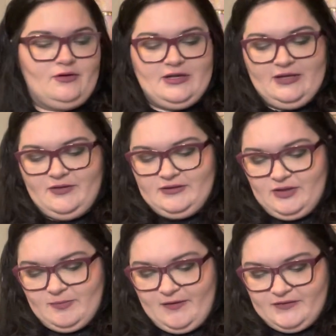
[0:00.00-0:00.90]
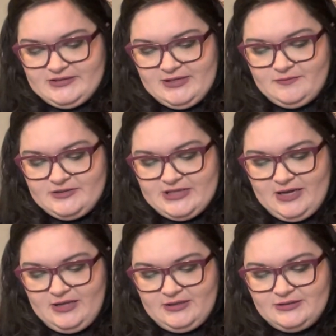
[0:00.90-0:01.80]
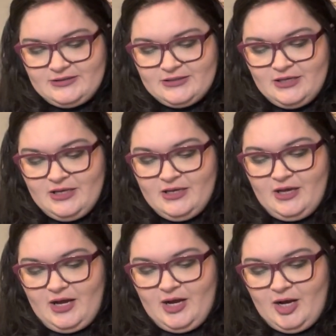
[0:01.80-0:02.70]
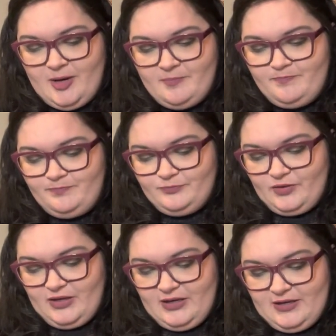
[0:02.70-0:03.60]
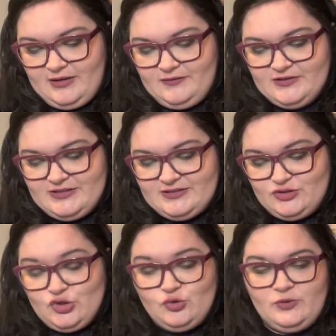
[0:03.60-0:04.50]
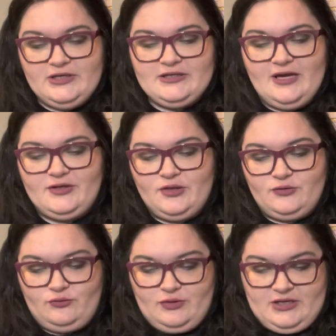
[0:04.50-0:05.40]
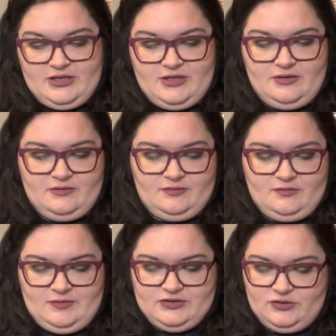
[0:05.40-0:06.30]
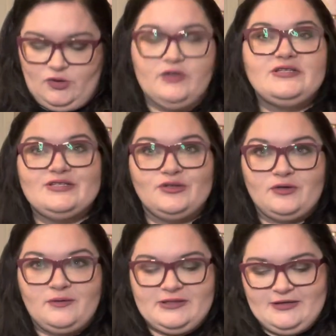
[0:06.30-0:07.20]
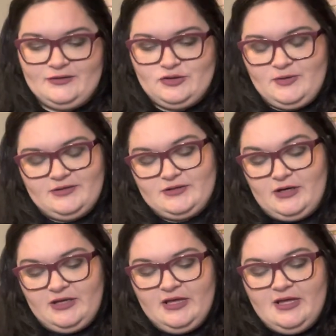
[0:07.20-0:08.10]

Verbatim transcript: And I think they're about the same size. Um, and this is a two wick, not a three. Sure. No, this is a three wick, not a two wick, sorry.